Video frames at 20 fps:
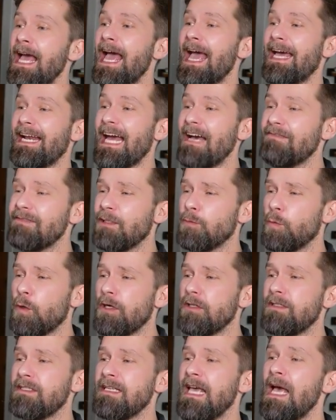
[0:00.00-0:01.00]
And
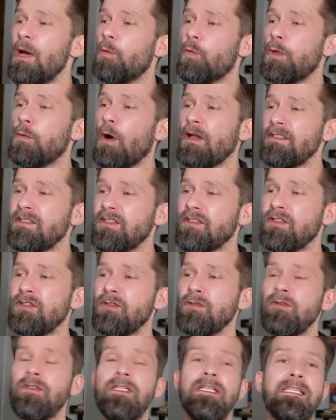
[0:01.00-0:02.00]
afterwards, we want
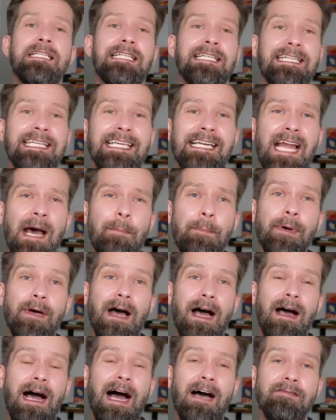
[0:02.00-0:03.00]
to clean up
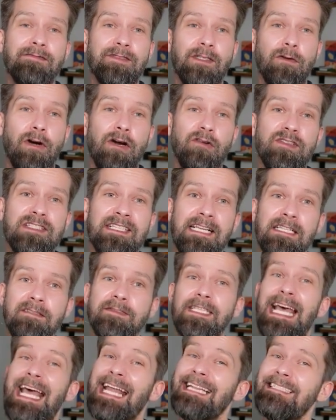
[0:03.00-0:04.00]
after ourselves
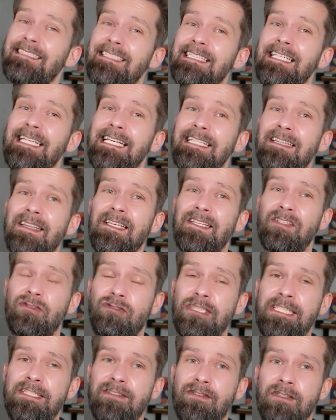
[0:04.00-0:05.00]
and delete this
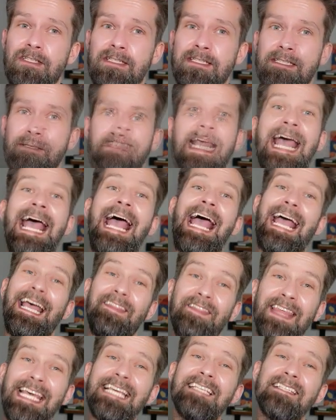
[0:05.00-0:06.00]
resource.
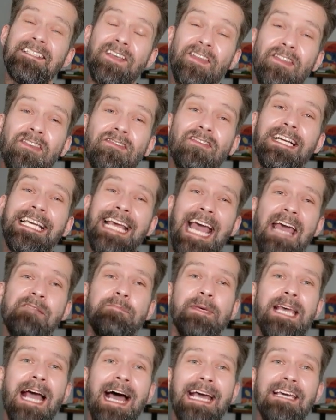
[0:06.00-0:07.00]
And these three
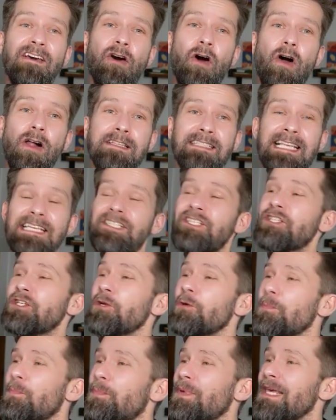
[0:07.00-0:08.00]
API calls
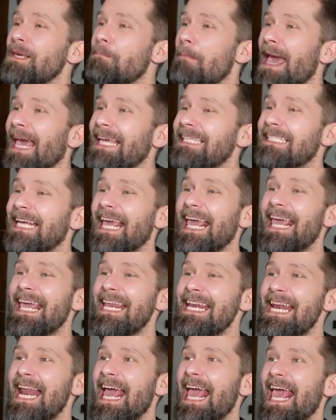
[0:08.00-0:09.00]
should be made
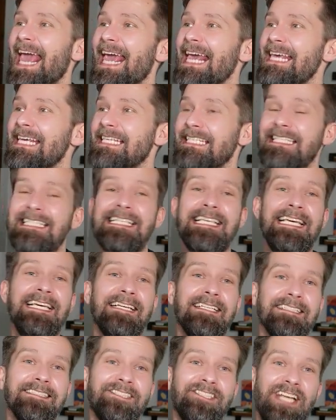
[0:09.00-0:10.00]
in a
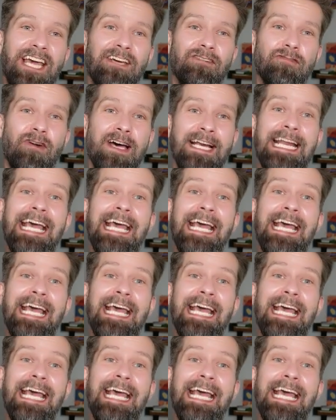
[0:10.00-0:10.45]
single check run